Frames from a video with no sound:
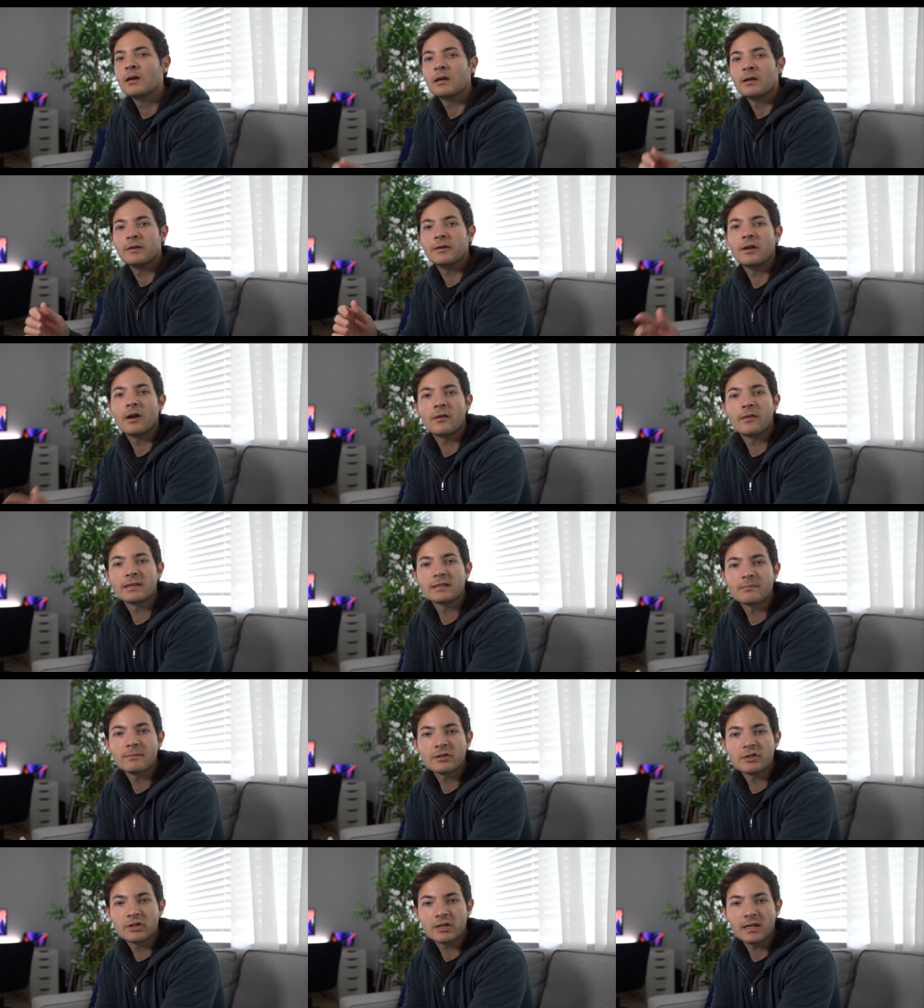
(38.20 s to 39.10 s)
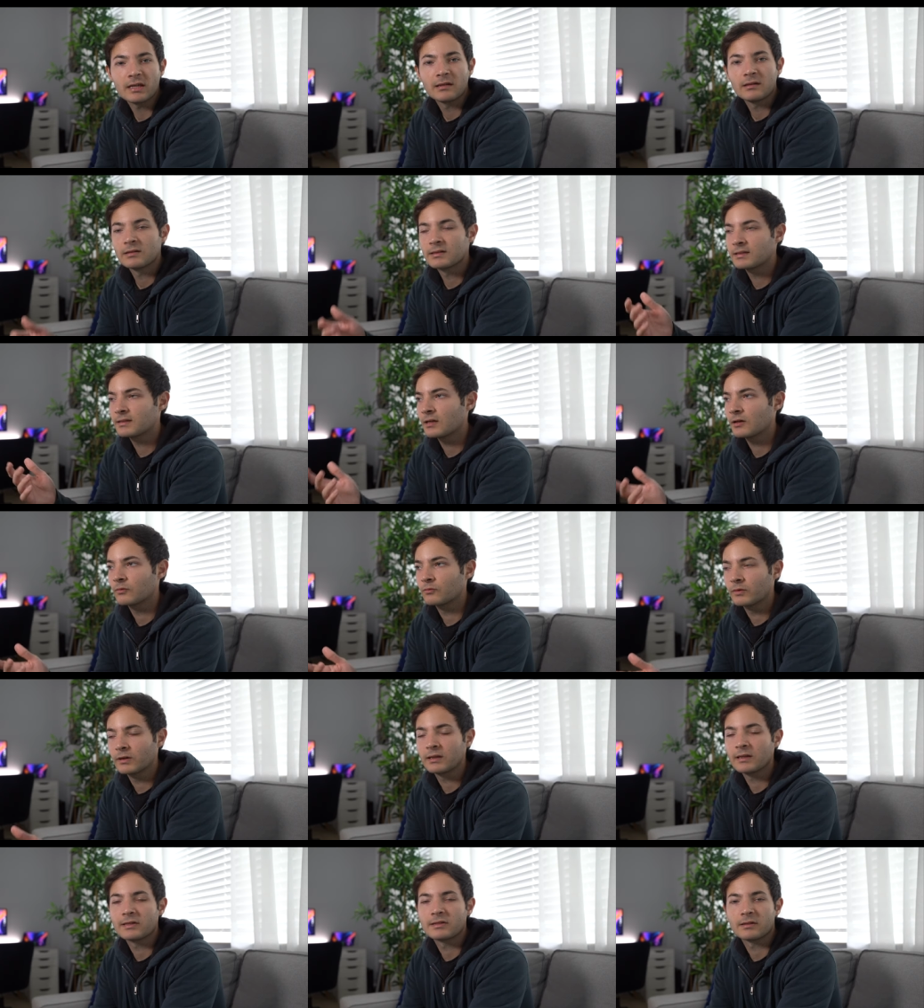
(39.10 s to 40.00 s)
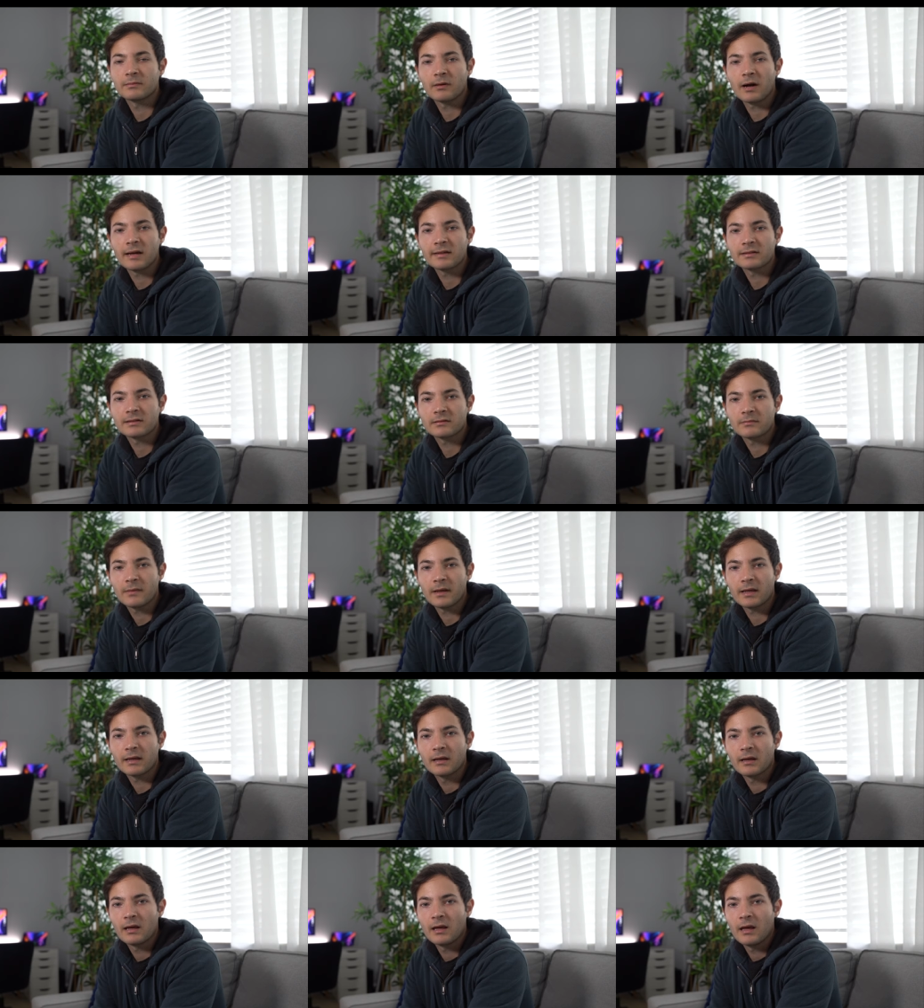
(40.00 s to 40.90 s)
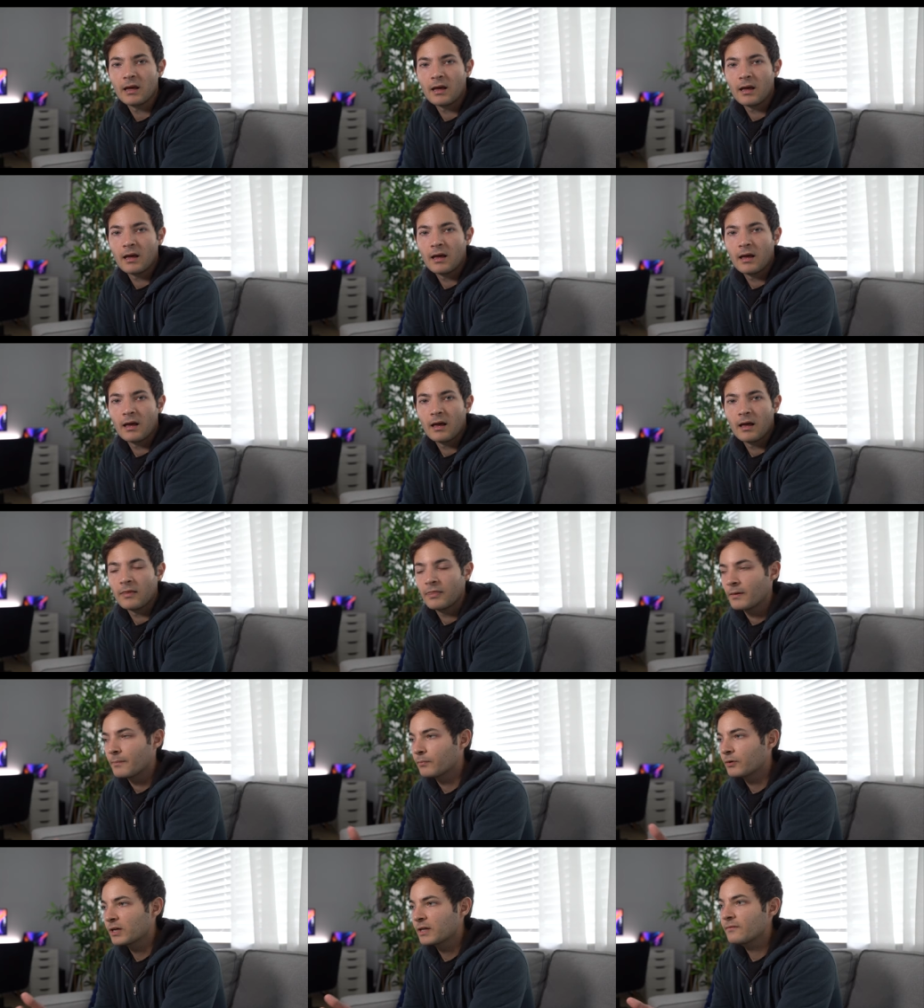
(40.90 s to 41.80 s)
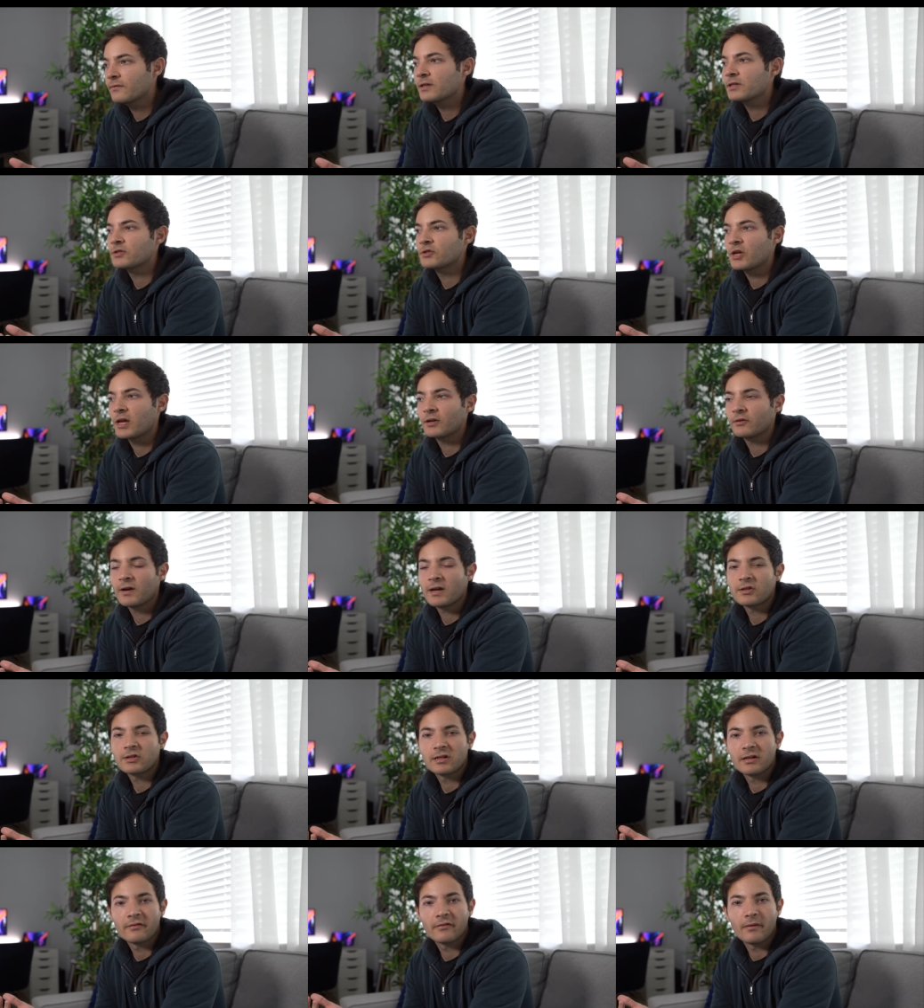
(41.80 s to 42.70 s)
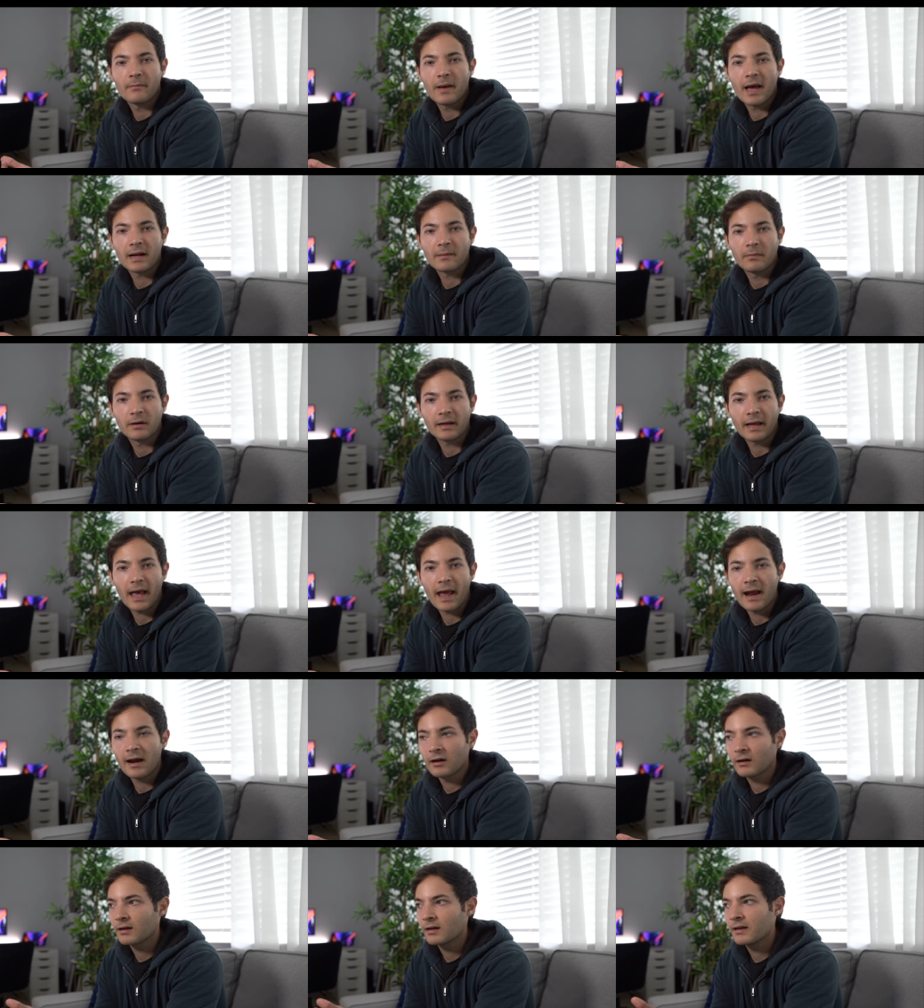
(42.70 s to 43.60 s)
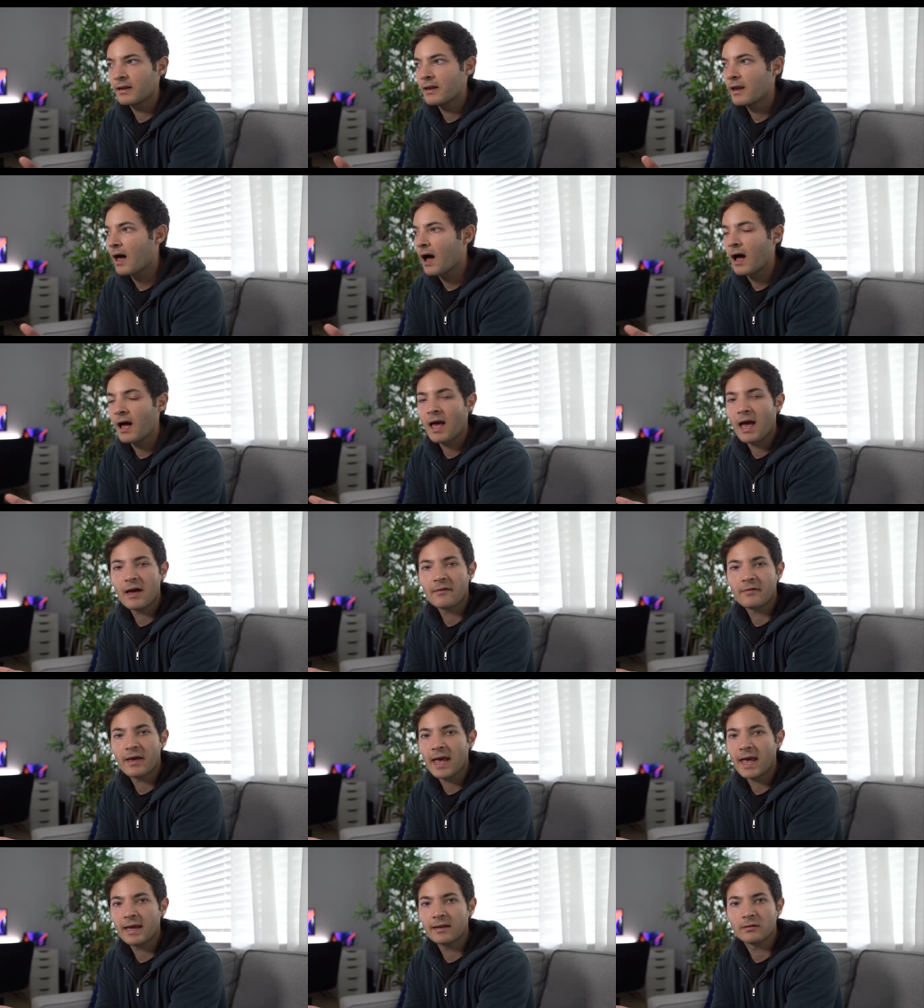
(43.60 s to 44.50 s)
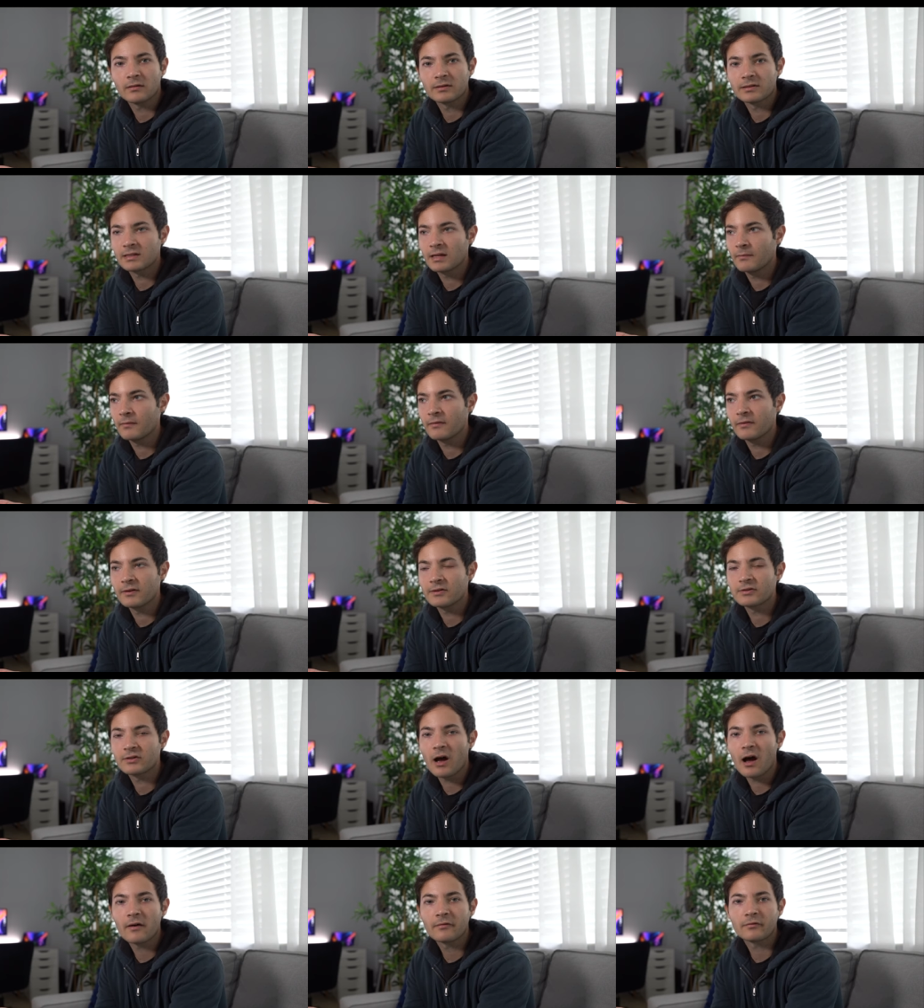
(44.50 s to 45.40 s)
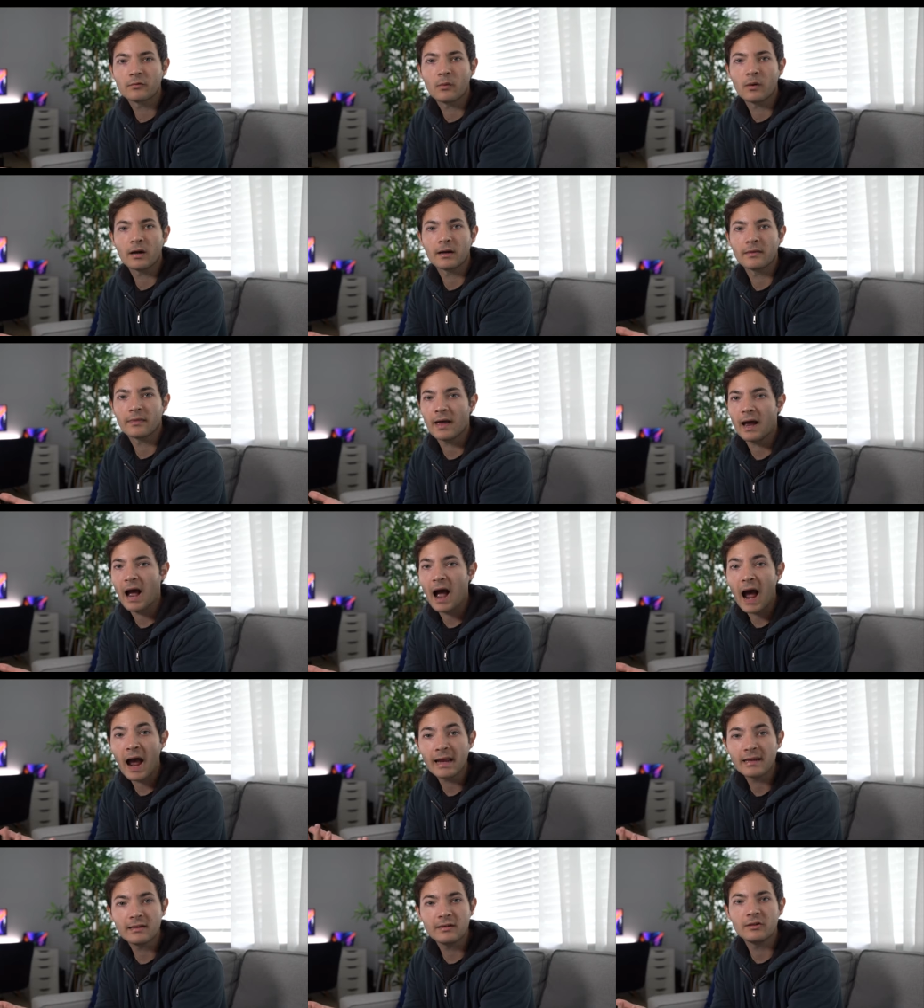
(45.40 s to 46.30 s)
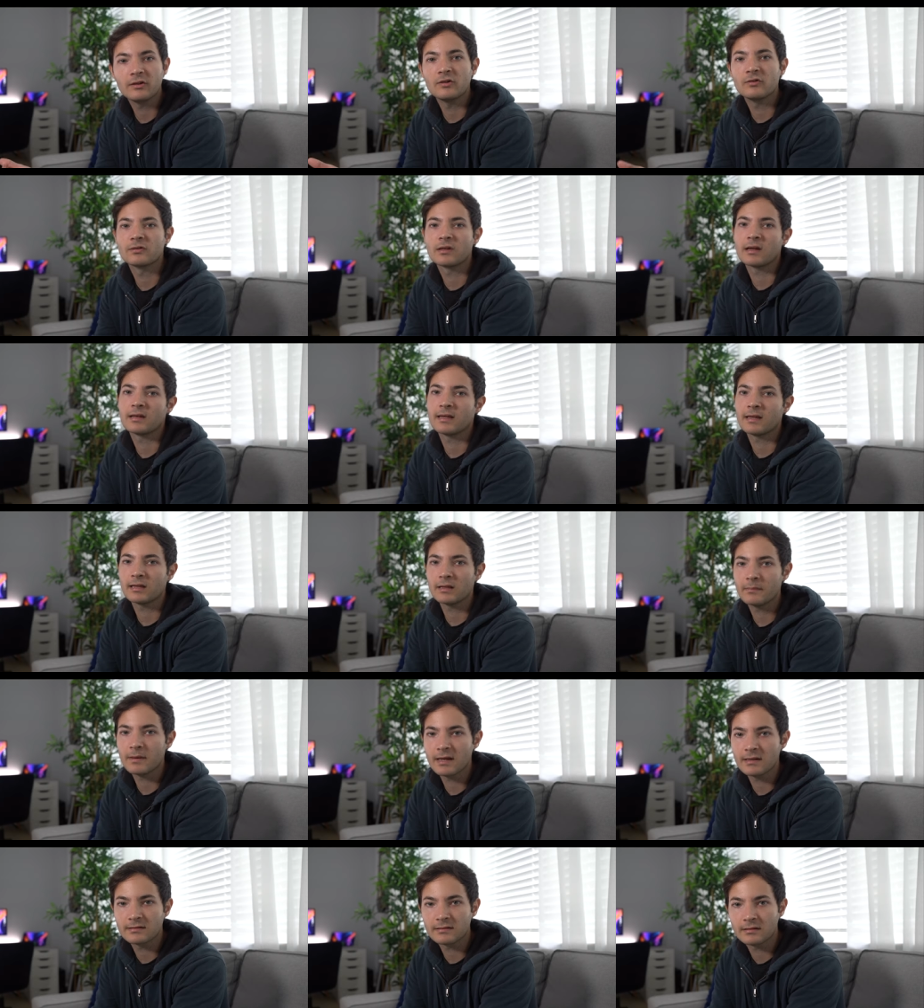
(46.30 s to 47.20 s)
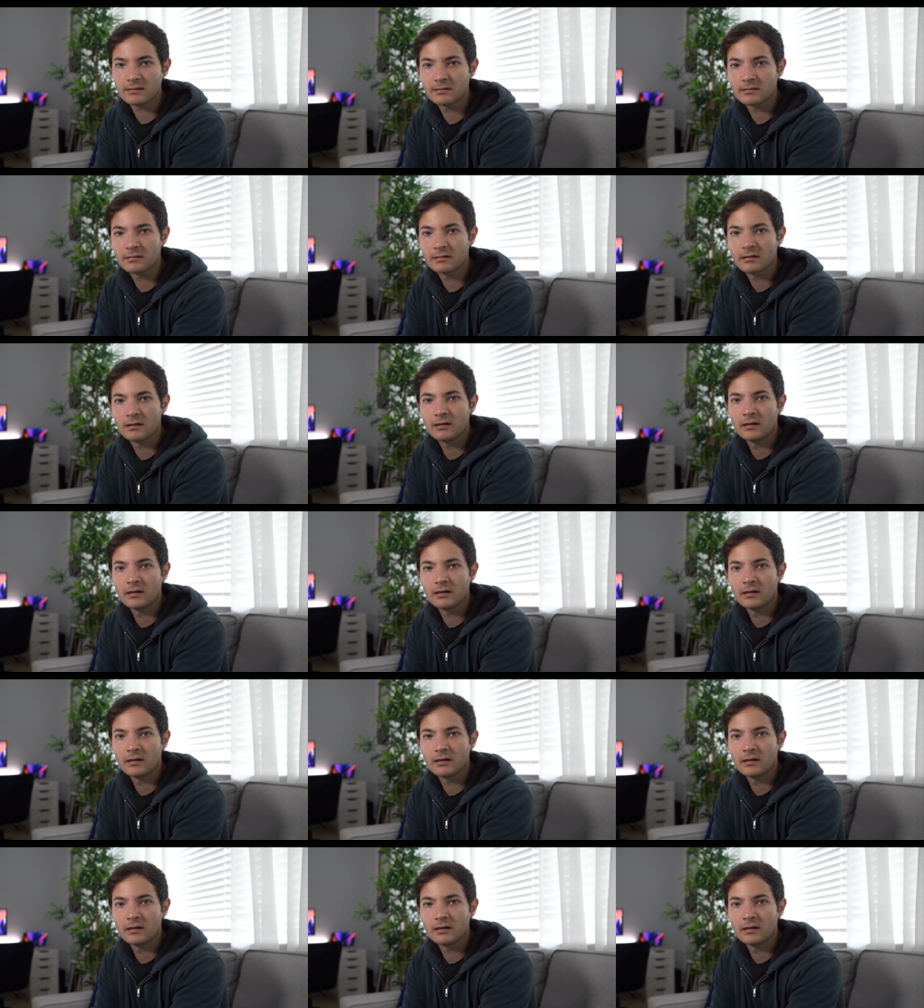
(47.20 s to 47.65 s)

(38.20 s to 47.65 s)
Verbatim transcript: You know, this machine still really surprises me. The previous generation of the MacBook Air could not have handled some of the software that I need to use on a daily basis.